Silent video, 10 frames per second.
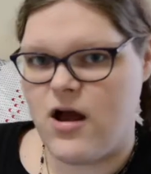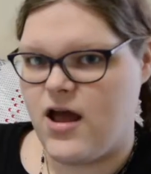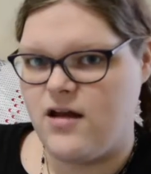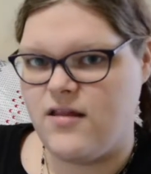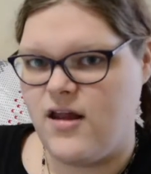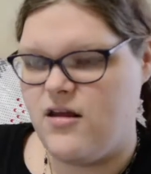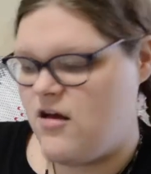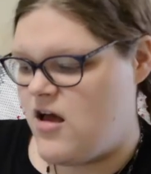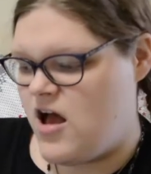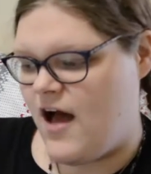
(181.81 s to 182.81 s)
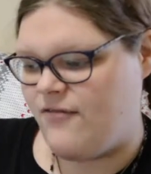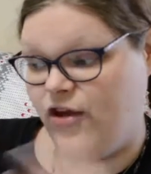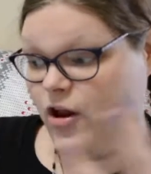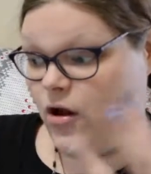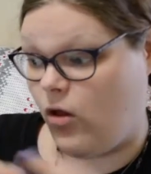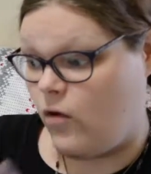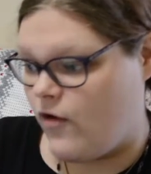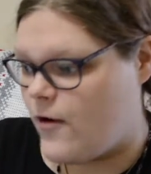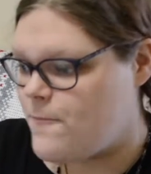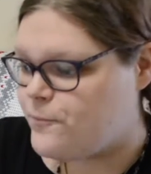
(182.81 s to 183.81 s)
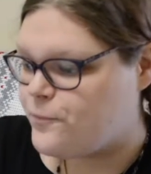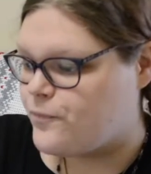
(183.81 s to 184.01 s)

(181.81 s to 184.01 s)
brand that I've seen all over.